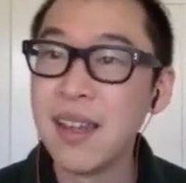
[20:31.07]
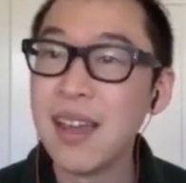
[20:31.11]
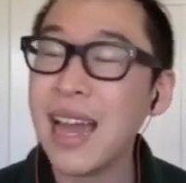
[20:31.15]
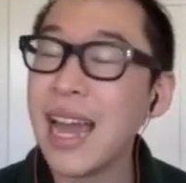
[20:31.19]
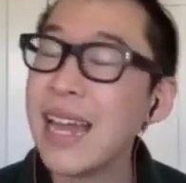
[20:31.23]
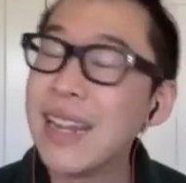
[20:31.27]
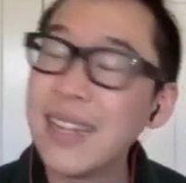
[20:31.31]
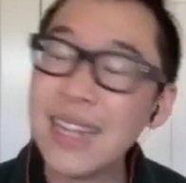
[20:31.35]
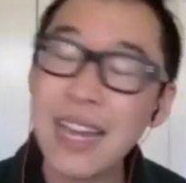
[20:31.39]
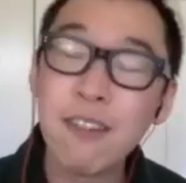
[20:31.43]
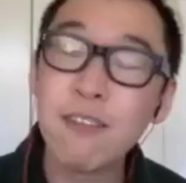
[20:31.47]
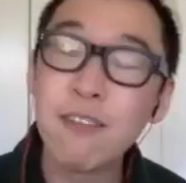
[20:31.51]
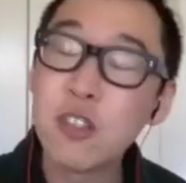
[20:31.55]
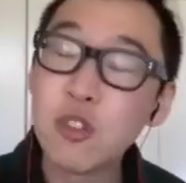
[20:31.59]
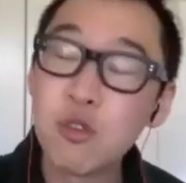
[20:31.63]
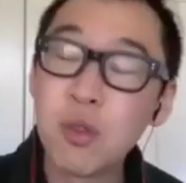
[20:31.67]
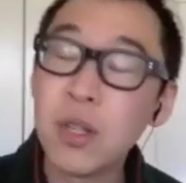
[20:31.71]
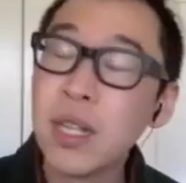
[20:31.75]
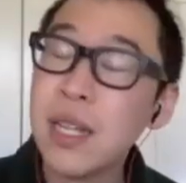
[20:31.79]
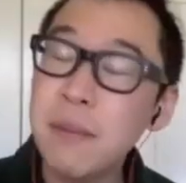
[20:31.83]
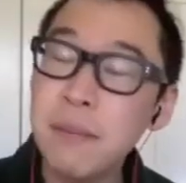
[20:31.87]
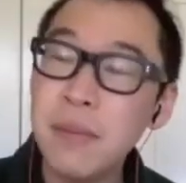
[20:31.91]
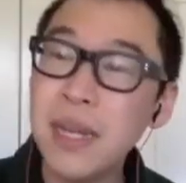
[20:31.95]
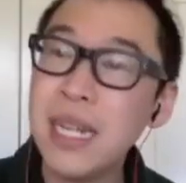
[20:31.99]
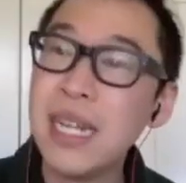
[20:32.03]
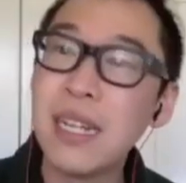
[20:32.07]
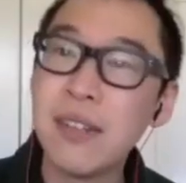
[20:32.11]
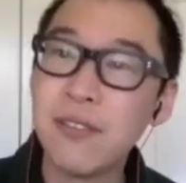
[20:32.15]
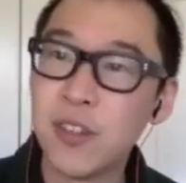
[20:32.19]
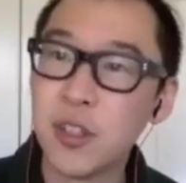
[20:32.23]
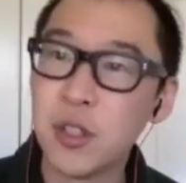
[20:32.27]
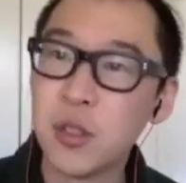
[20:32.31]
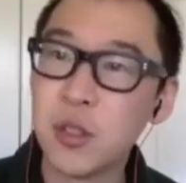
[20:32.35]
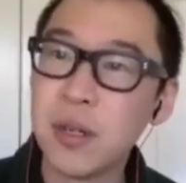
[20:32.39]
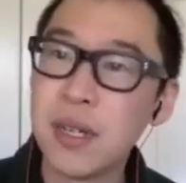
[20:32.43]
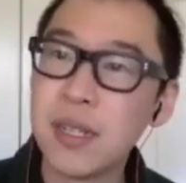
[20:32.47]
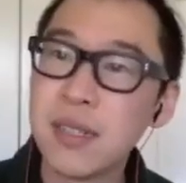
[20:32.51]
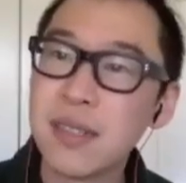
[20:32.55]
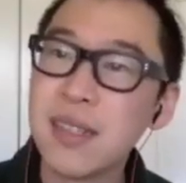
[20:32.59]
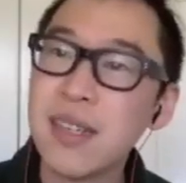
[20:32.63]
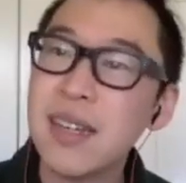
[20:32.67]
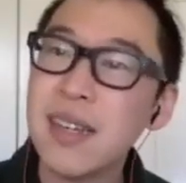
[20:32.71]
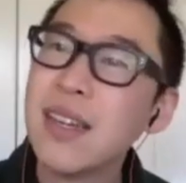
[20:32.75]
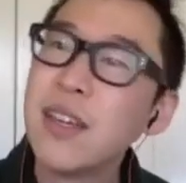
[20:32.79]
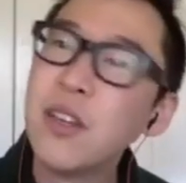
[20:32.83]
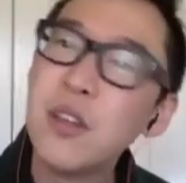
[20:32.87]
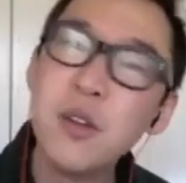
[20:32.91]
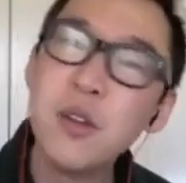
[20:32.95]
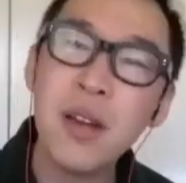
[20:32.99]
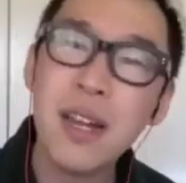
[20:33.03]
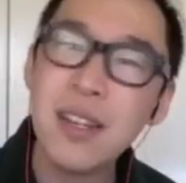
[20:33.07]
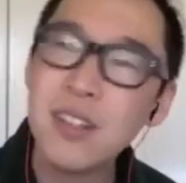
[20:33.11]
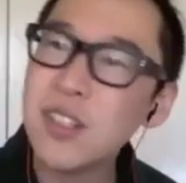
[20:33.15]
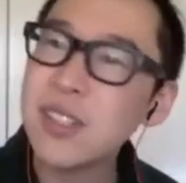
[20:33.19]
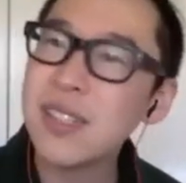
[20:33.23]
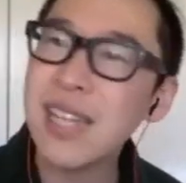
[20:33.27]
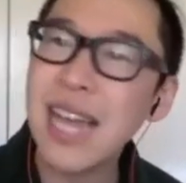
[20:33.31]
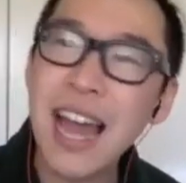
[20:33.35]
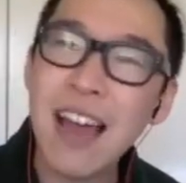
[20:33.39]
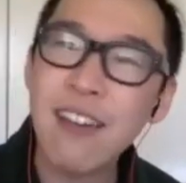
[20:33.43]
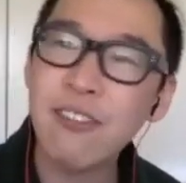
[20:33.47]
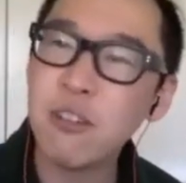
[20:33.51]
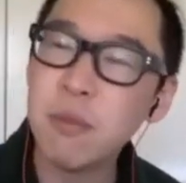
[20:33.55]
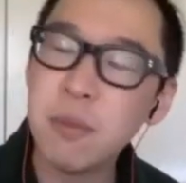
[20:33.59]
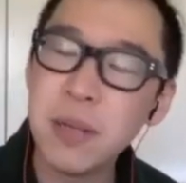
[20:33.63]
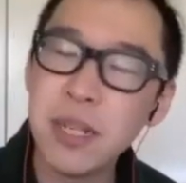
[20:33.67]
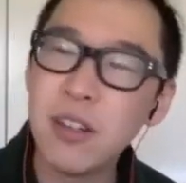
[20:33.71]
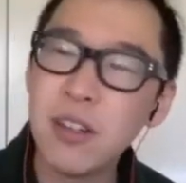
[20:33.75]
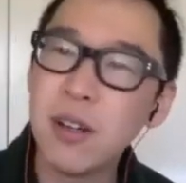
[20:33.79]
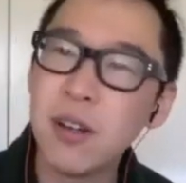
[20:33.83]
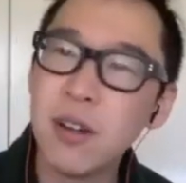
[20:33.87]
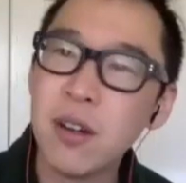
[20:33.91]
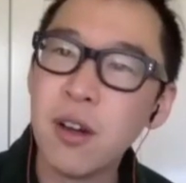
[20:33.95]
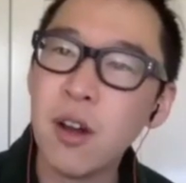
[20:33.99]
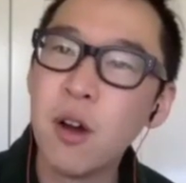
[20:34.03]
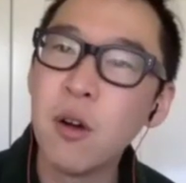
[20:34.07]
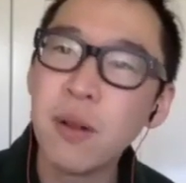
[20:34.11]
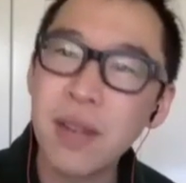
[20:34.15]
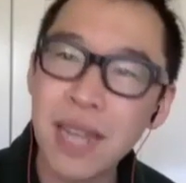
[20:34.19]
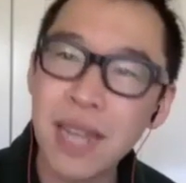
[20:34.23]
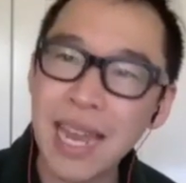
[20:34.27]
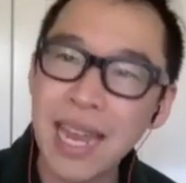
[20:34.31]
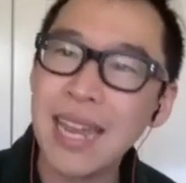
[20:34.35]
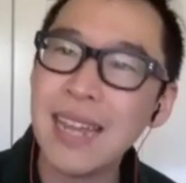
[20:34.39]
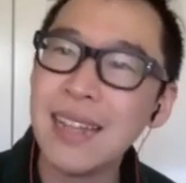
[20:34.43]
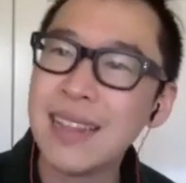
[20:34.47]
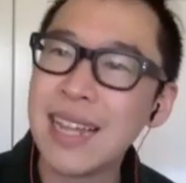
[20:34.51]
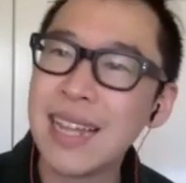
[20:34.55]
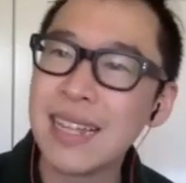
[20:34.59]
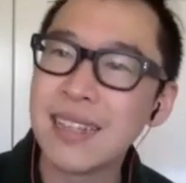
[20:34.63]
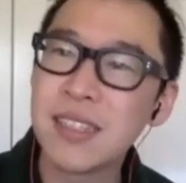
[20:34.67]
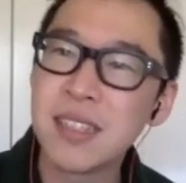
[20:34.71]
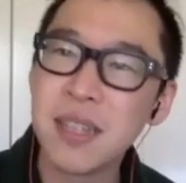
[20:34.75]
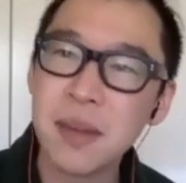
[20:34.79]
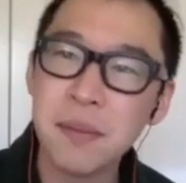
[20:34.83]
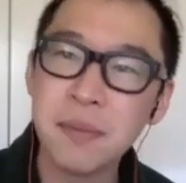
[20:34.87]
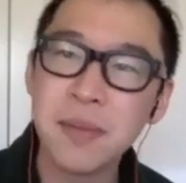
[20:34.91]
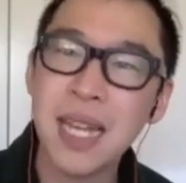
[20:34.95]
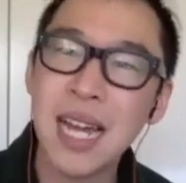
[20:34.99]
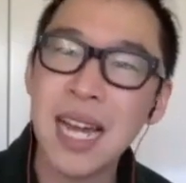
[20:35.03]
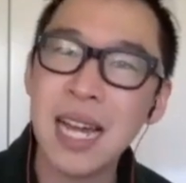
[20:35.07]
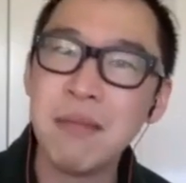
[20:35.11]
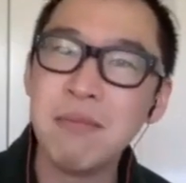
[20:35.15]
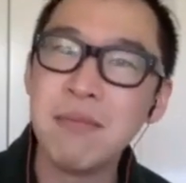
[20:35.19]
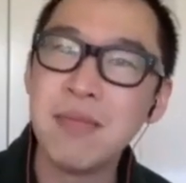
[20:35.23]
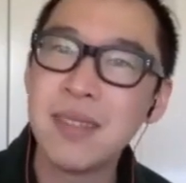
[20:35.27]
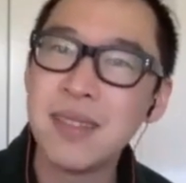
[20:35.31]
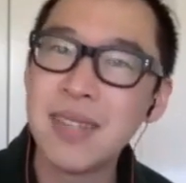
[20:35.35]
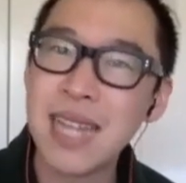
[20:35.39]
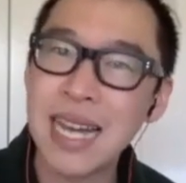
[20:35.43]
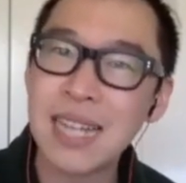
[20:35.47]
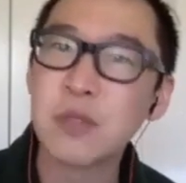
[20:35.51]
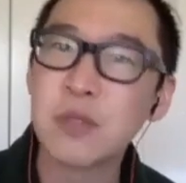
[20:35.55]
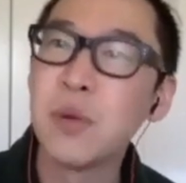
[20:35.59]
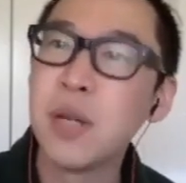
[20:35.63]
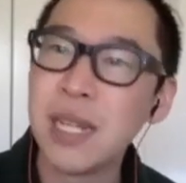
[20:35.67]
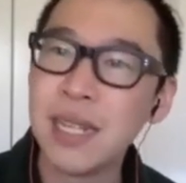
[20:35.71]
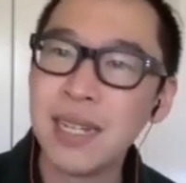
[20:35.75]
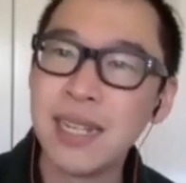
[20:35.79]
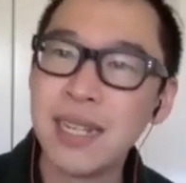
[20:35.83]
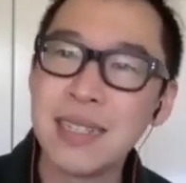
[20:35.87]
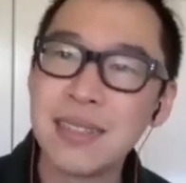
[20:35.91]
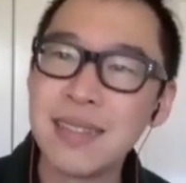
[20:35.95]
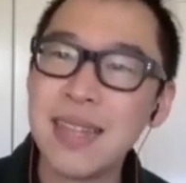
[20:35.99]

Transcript: And that was really meaningful to us. You just have to be okay that sometimes that's what it is.